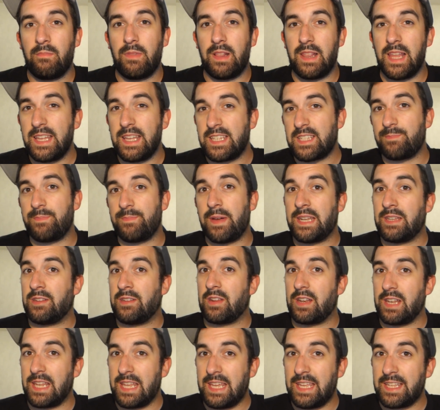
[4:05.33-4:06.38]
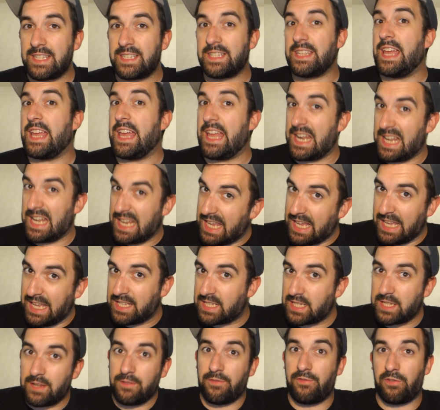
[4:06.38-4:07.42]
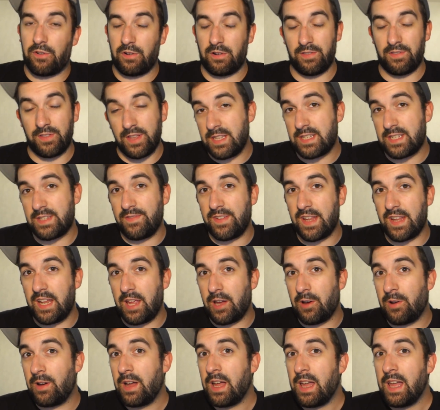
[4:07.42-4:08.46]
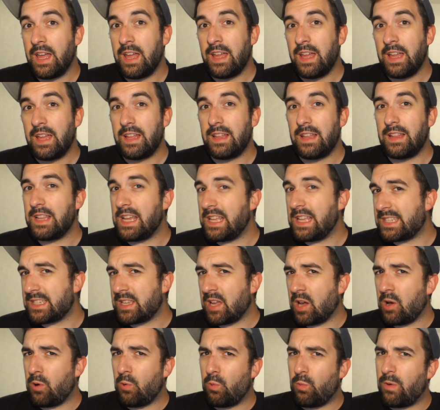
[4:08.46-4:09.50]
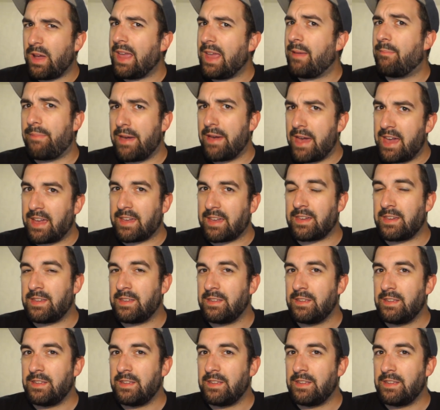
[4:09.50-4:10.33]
Last but not least, at least for this video, let's go way back,